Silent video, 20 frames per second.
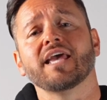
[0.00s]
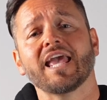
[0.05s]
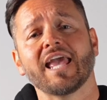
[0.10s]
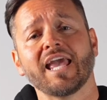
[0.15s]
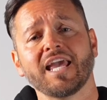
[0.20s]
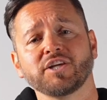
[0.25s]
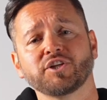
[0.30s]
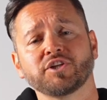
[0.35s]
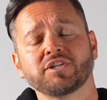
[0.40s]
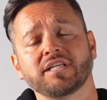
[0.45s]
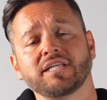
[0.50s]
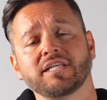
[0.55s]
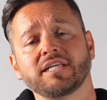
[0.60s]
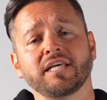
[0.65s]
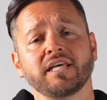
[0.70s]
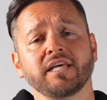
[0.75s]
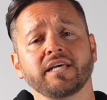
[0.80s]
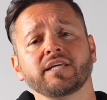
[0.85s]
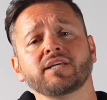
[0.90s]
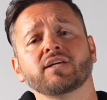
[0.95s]

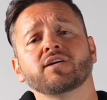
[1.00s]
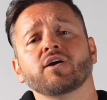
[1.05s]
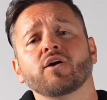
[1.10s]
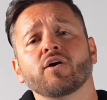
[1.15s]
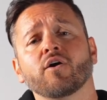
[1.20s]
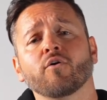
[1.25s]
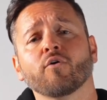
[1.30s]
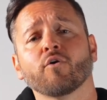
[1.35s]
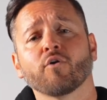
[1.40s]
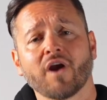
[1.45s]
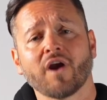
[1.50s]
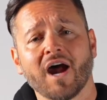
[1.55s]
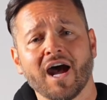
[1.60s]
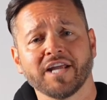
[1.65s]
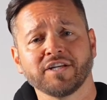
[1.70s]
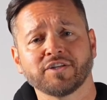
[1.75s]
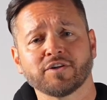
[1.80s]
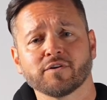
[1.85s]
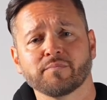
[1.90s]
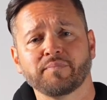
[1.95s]
HTE, or
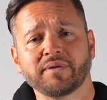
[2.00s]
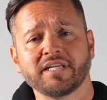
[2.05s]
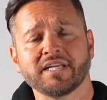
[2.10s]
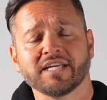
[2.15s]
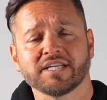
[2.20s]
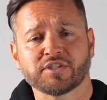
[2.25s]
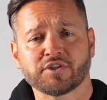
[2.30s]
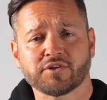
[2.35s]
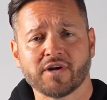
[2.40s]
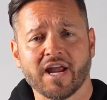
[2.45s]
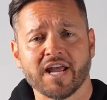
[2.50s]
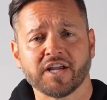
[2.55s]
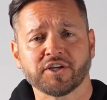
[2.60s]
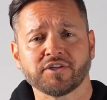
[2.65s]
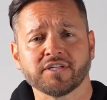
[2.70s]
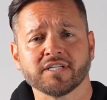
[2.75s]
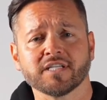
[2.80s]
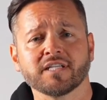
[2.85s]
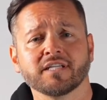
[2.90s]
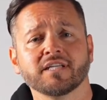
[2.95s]
high terpene
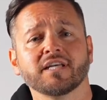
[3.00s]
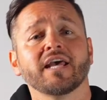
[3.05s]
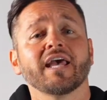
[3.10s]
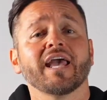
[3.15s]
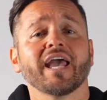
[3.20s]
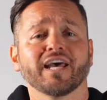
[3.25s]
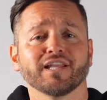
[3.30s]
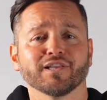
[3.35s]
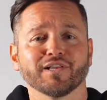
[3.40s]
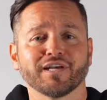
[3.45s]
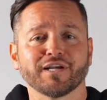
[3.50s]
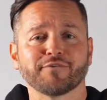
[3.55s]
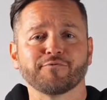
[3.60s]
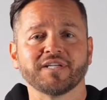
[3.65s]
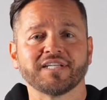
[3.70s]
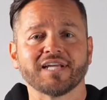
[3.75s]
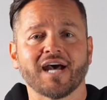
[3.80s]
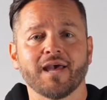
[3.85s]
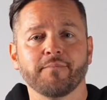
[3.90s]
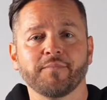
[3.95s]
extraction, and
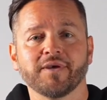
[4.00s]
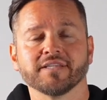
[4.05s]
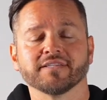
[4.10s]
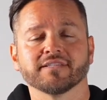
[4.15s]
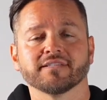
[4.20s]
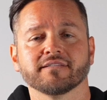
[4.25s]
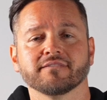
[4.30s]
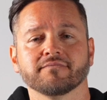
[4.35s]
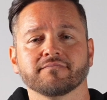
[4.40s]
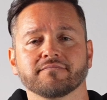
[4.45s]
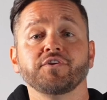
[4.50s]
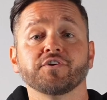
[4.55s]
liquid diamonds.